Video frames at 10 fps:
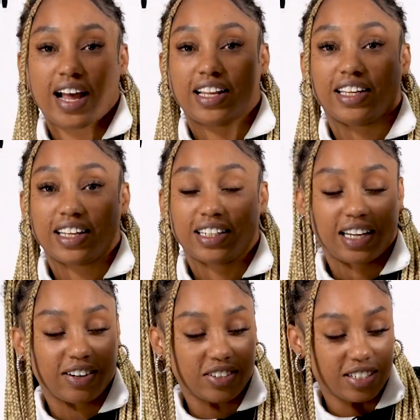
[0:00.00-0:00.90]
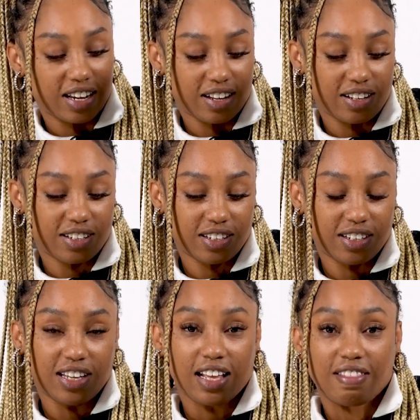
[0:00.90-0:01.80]
elegant hairstyle
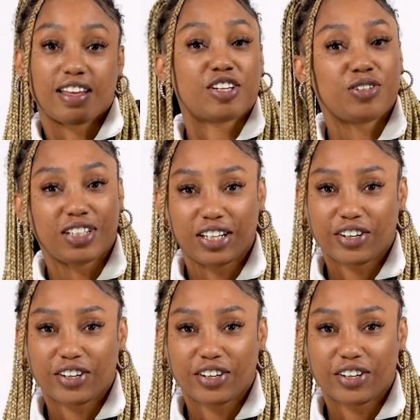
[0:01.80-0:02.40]
that you did